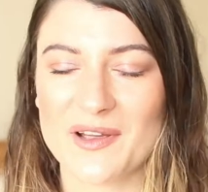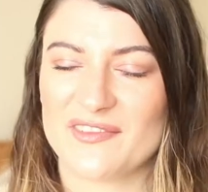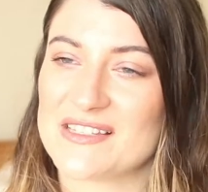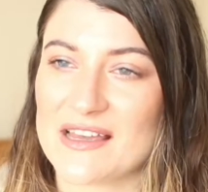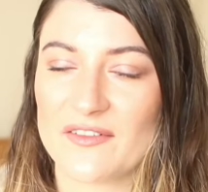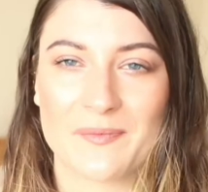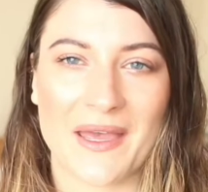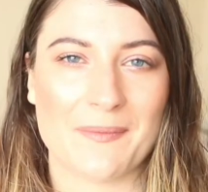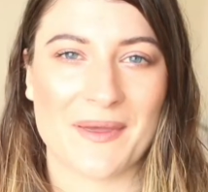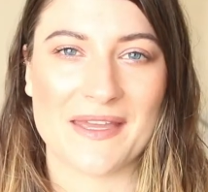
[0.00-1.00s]
my friends are having
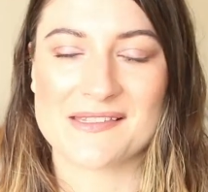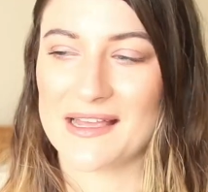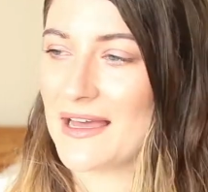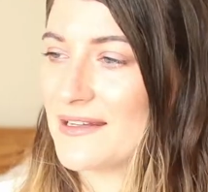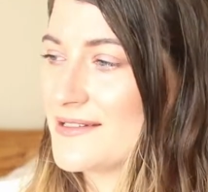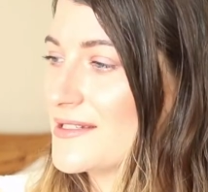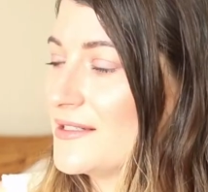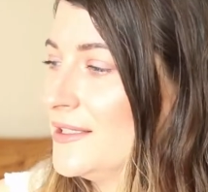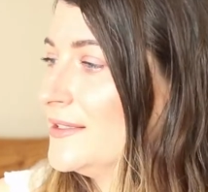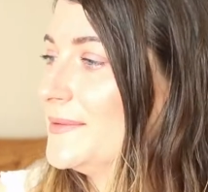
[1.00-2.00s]
babies,
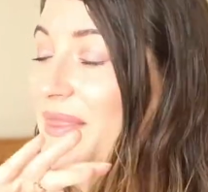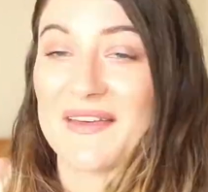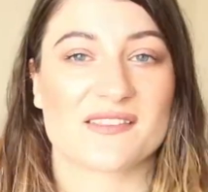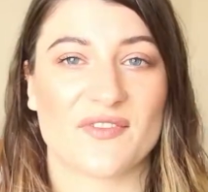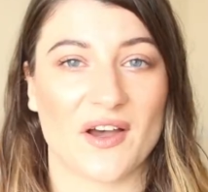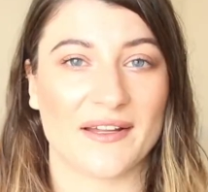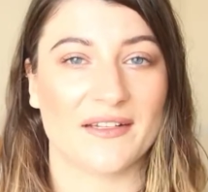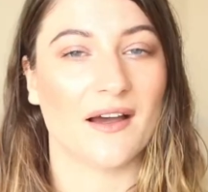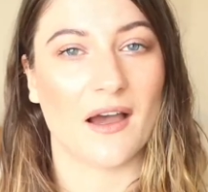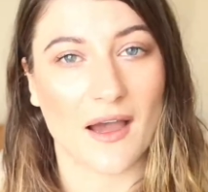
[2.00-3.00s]
but that's
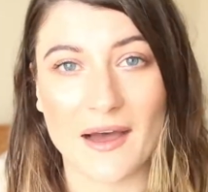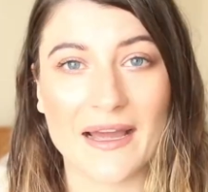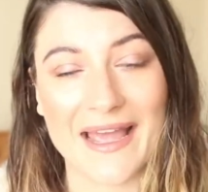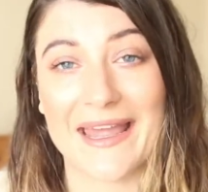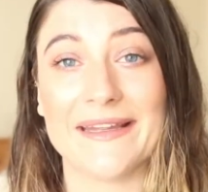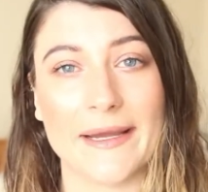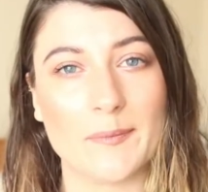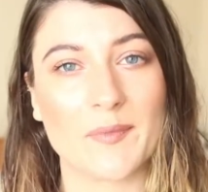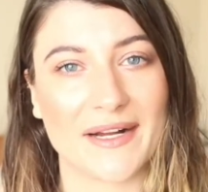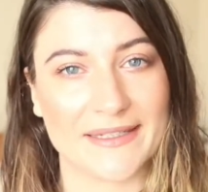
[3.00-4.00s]
fine, I ain't
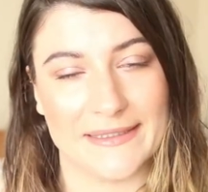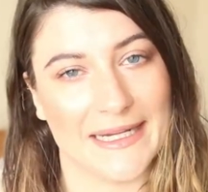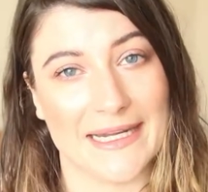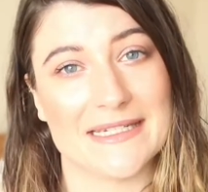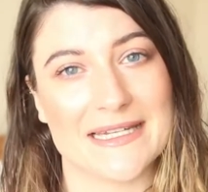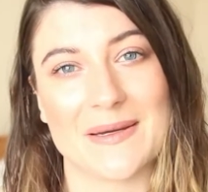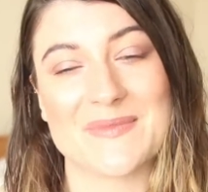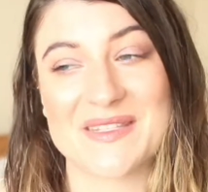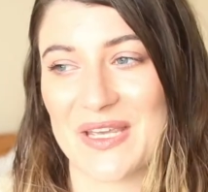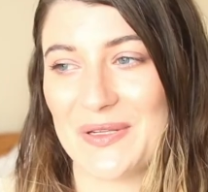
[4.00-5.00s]
getting pregnant
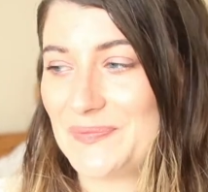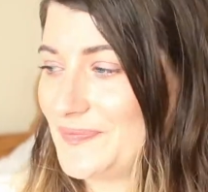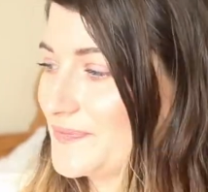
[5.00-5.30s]
anytime soon.